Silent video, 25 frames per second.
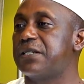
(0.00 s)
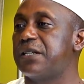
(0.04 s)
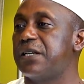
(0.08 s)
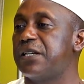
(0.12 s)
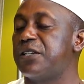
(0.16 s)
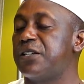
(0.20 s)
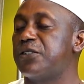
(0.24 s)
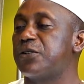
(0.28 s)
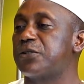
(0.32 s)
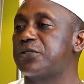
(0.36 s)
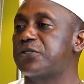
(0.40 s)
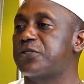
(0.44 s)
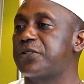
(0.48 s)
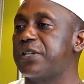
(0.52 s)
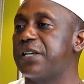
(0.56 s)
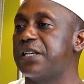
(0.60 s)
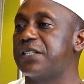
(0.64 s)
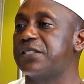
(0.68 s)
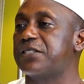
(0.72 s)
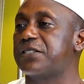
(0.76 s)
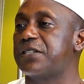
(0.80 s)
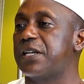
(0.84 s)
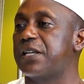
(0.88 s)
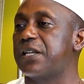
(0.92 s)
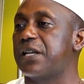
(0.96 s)
Industry and
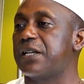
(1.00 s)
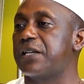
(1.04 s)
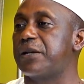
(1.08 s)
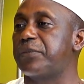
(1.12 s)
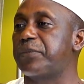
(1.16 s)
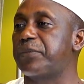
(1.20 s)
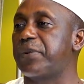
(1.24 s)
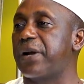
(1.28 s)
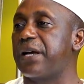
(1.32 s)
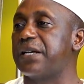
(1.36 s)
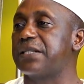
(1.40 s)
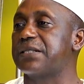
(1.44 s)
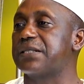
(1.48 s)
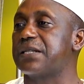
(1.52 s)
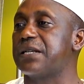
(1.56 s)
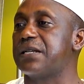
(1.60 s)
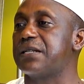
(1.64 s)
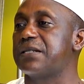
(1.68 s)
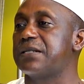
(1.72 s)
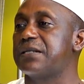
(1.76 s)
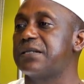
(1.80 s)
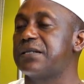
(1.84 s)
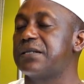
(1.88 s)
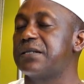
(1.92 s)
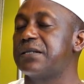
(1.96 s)
State
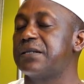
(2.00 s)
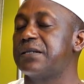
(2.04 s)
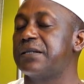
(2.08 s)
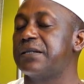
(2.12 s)
Enterprises,